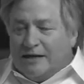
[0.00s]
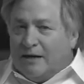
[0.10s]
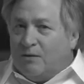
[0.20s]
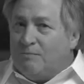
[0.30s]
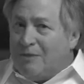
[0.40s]

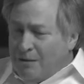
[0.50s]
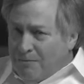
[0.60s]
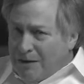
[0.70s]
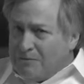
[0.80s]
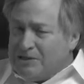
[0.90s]
Now, he made
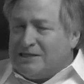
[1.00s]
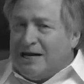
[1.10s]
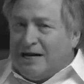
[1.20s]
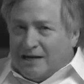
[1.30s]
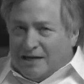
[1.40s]
a big
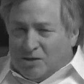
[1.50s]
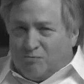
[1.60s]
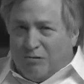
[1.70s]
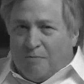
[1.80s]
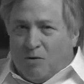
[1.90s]
mistake.
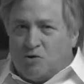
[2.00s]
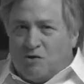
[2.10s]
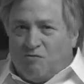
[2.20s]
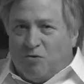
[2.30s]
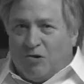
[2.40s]
His
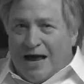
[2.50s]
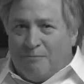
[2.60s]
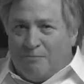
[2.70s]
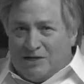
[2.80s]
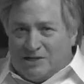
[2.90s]
proposal for
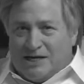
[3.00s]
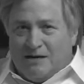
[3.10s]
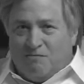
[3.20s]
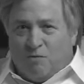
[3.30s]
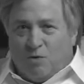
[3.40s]

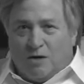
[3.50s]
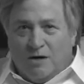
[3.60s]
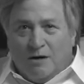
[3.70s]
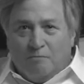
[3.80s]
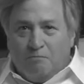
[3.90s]
amnesty for